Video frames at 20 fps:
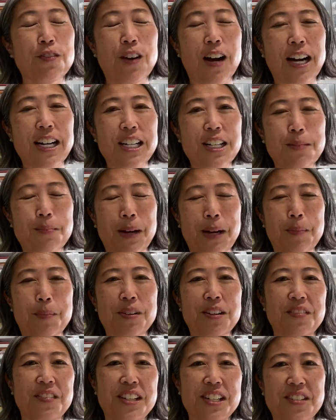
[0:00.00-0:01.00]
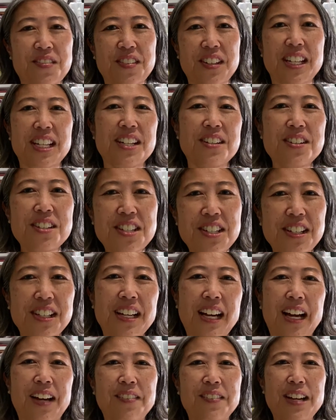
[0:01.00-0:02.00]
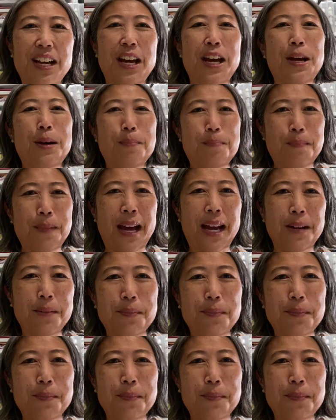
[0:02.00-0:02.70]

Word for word: So if you've watched my previous videos, you'll have